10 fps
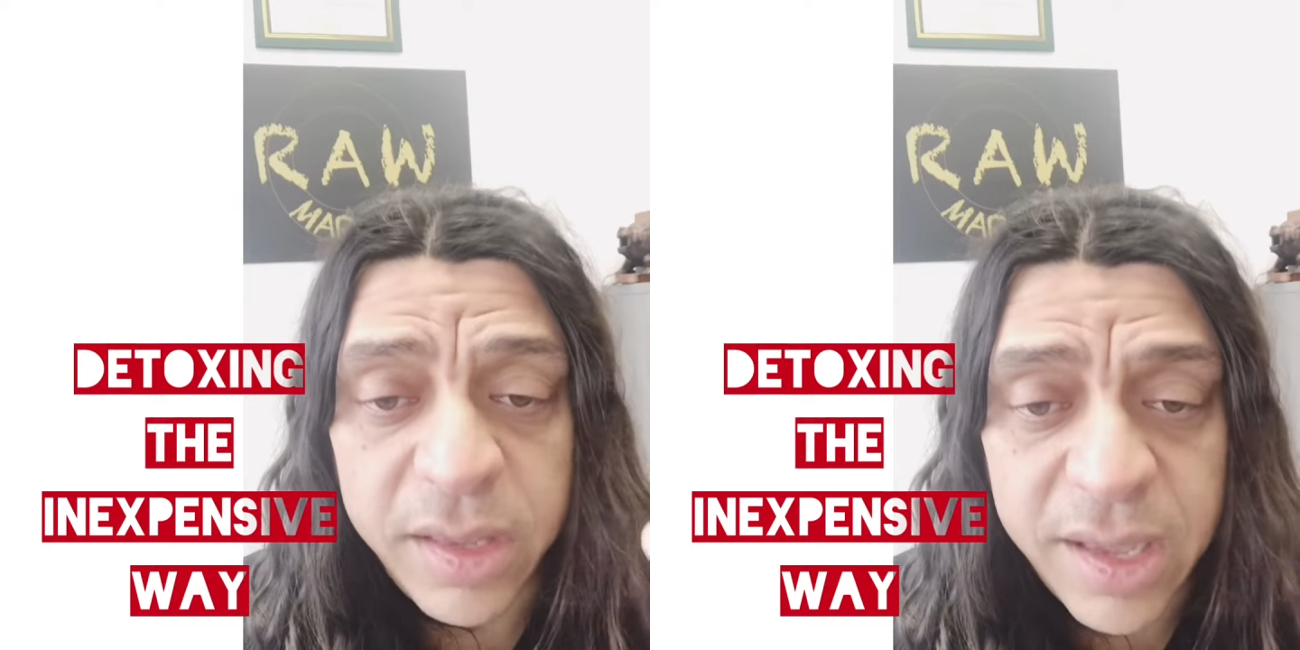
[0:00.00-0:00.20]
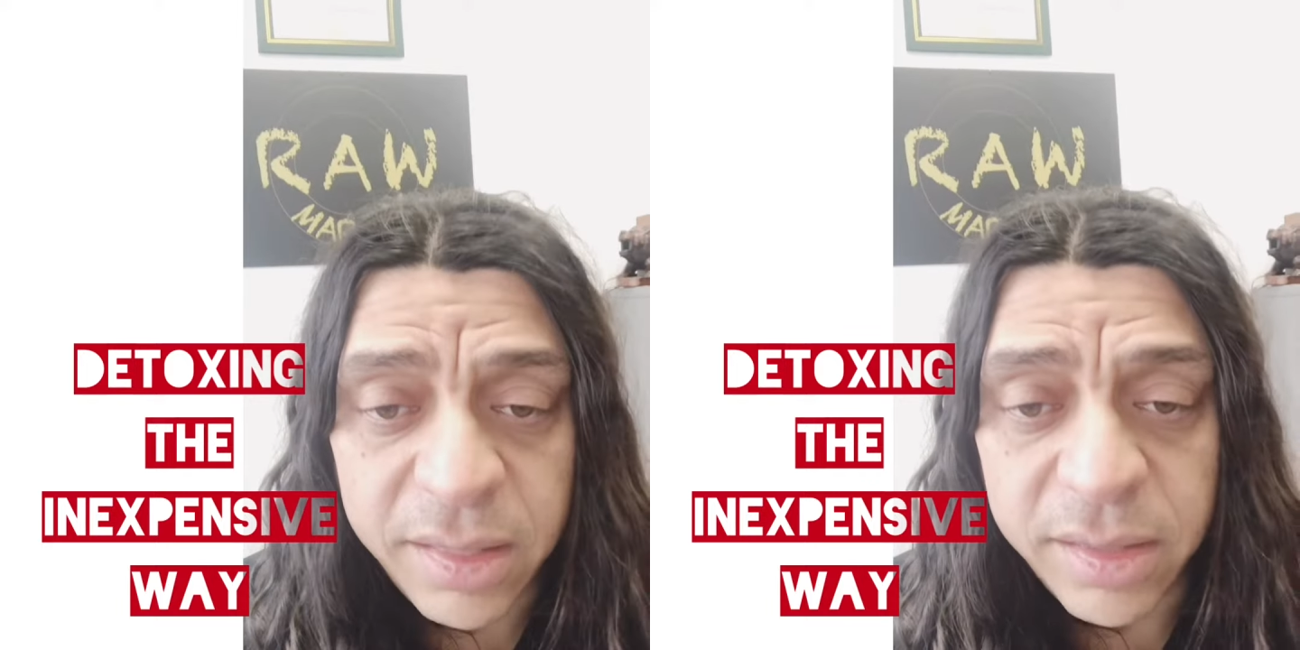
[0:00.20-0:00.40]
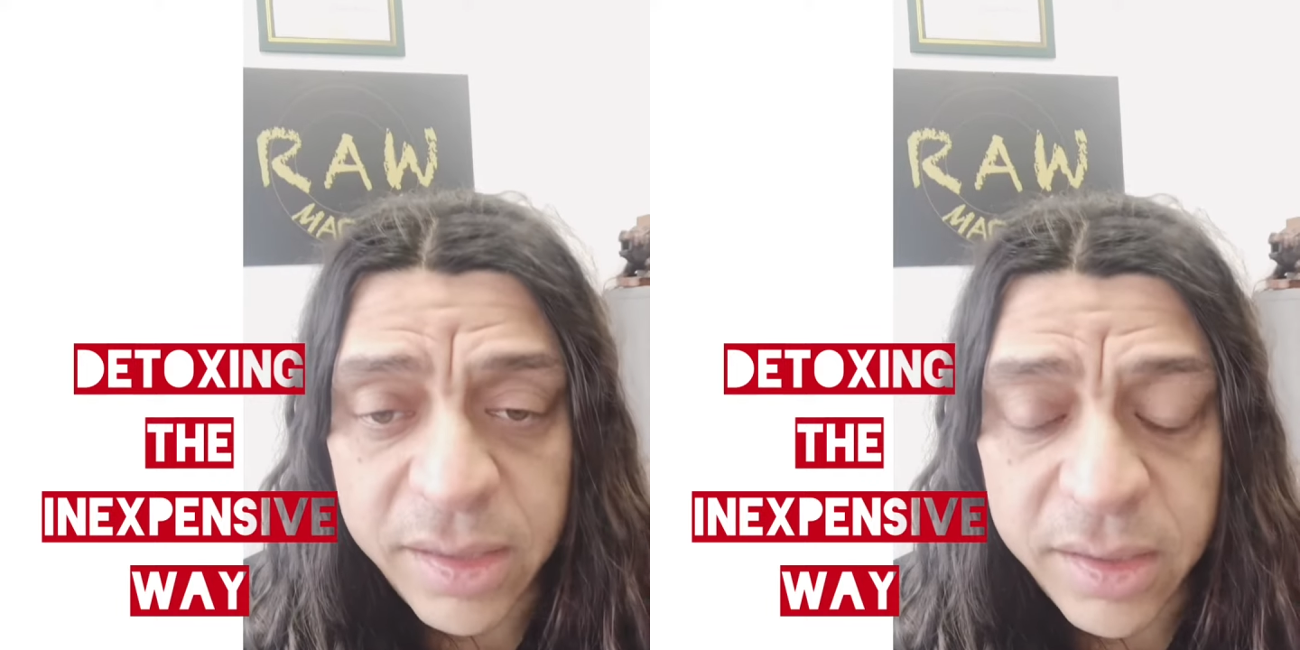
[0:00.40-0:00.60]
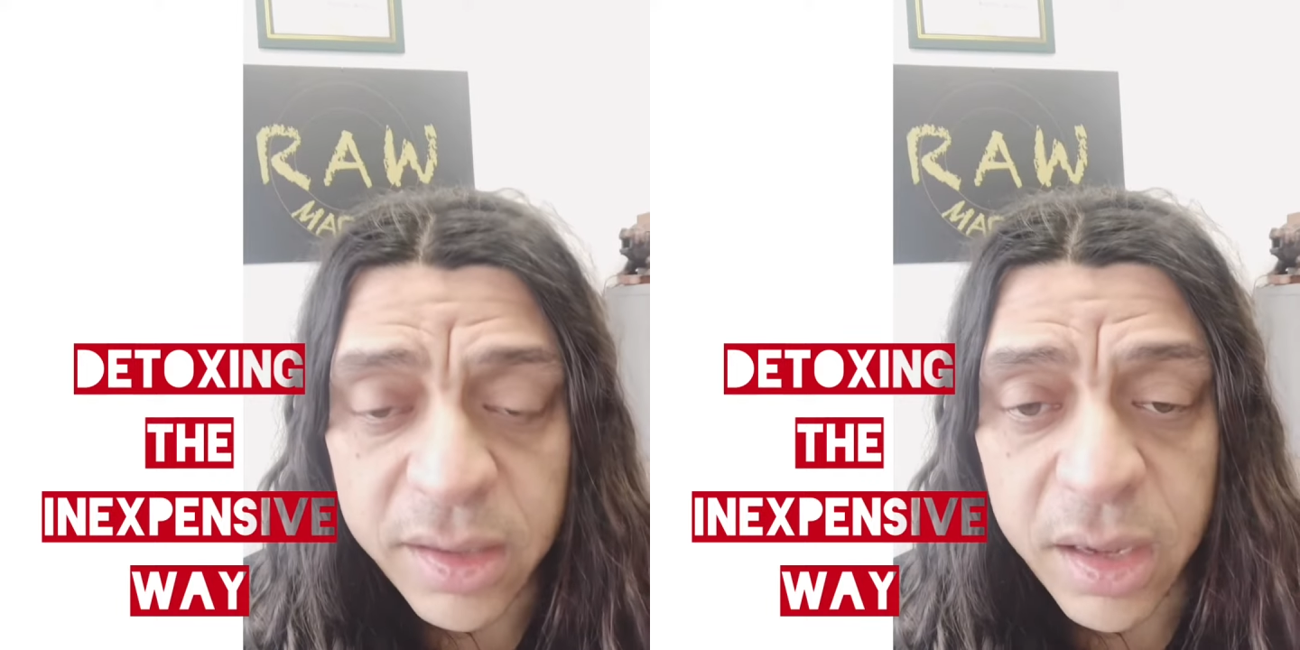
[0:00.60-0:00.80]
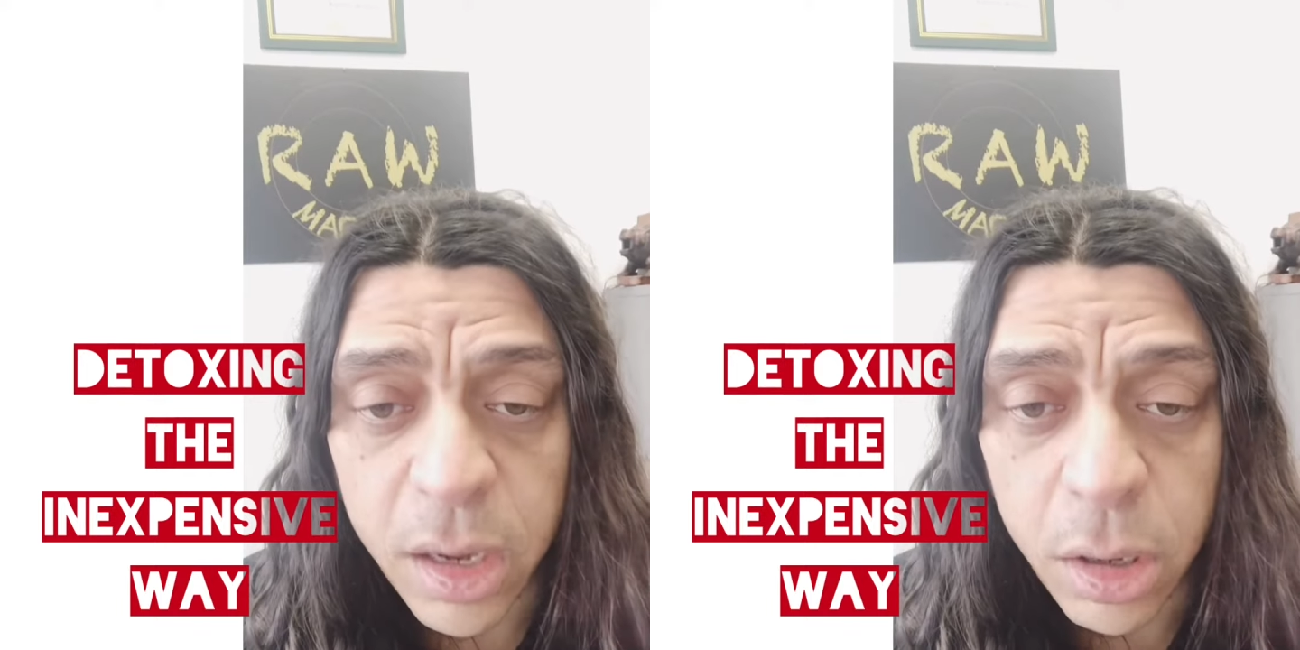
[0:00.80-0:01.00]
kidney
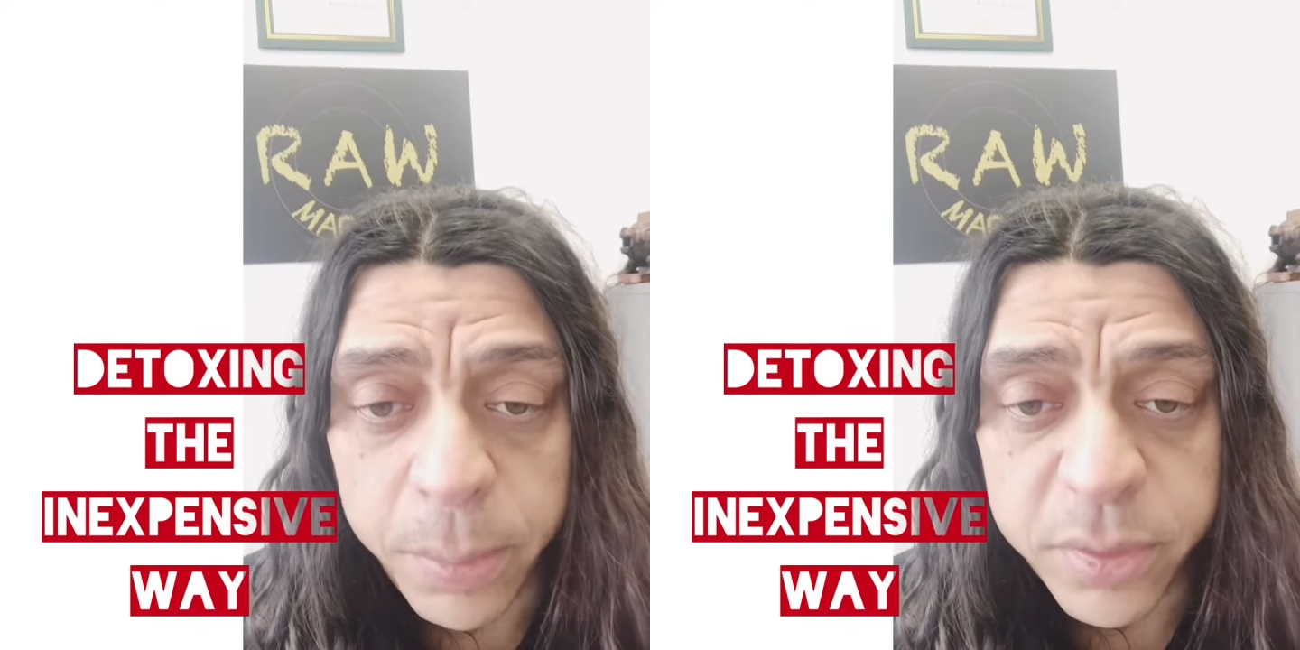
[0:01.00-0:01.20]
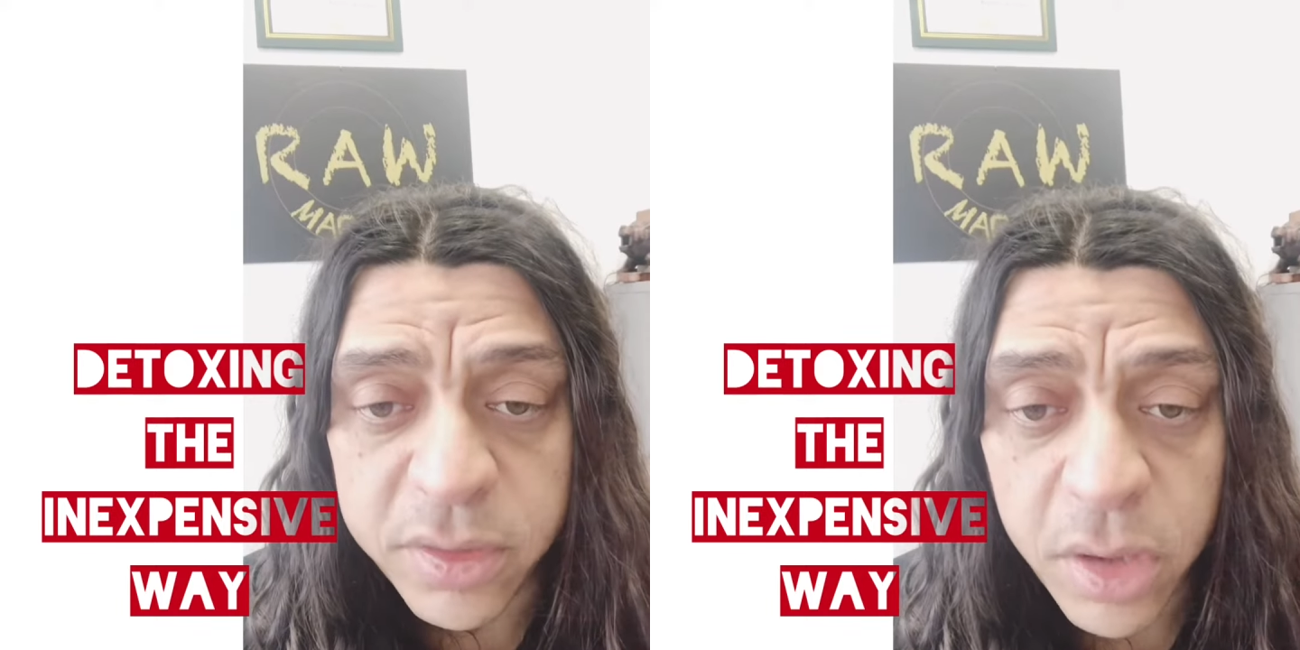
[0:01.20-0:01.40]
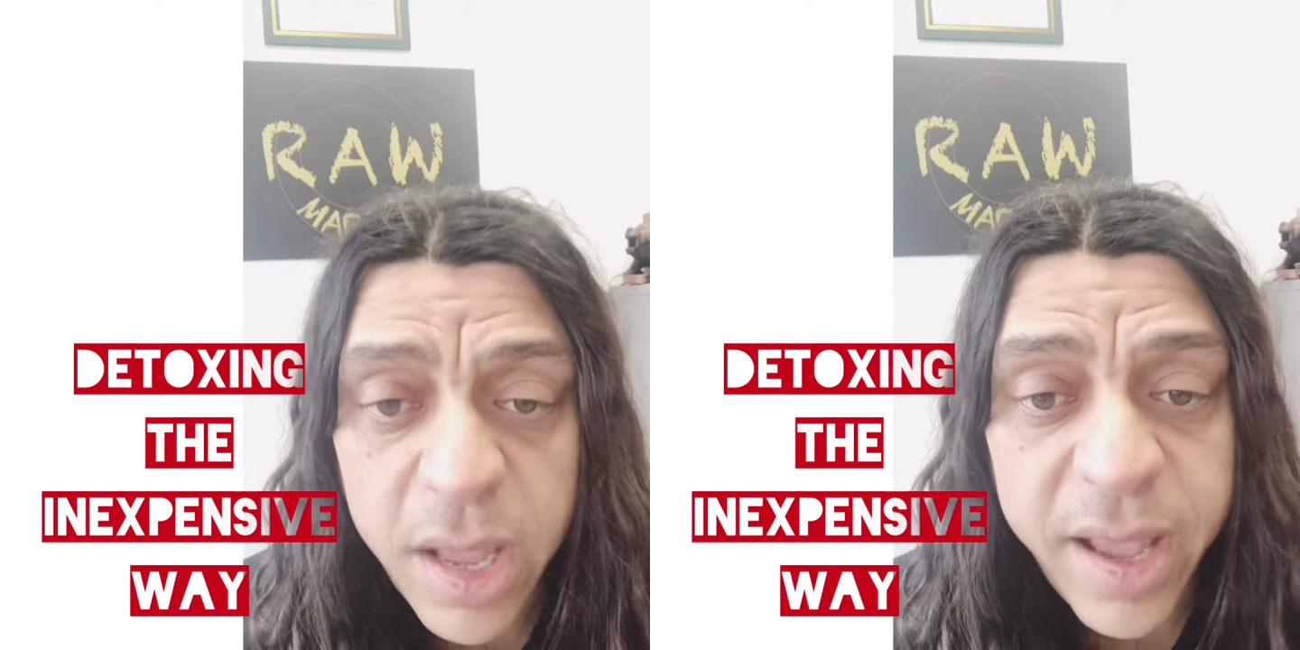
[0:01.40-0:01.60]
herbs